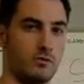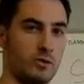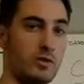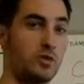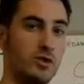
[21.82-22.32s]

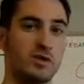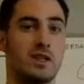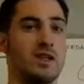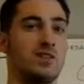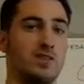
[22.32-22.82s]

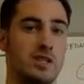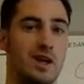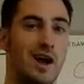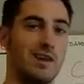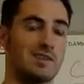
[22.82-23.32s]
reproducing energy
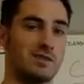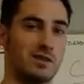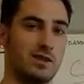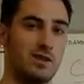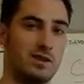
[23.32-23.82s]

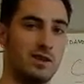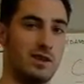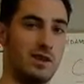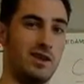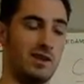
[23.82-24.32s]
constantly,
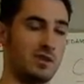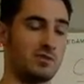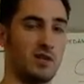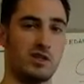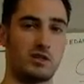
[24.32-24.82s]
and
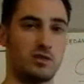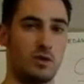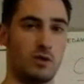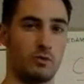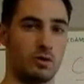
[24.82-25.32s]
especially
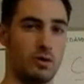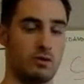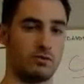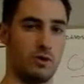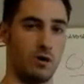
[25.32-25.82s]
while
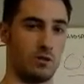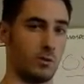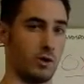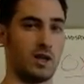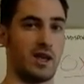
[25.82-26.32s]
we're
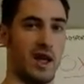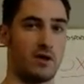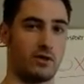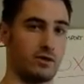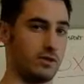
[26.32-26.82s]
working
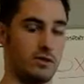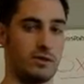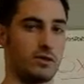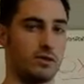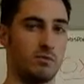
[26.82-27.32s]
out
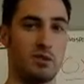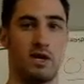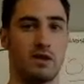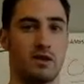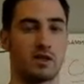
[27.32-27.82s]
or
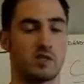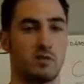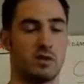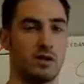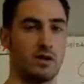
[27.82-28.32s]
competing in our
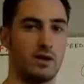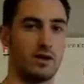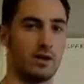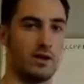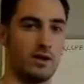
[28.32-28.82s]
sport,
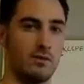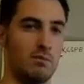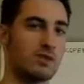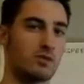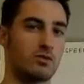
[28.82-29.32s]

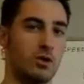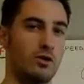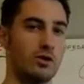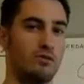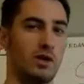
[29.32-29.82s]
muscle
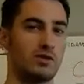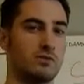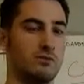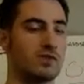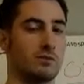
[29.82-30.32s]
growth and
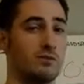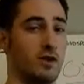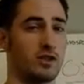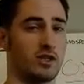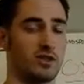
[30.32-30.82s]
muscle
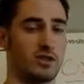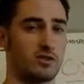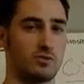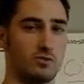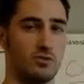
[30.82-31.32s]
function
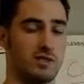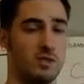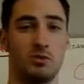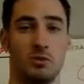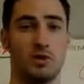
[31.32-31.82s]
just
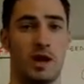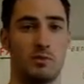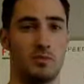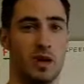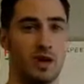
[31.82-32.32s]
simply would
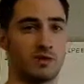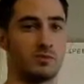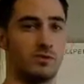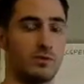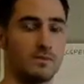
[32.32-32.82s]
not be
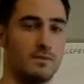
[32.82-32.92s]
possible.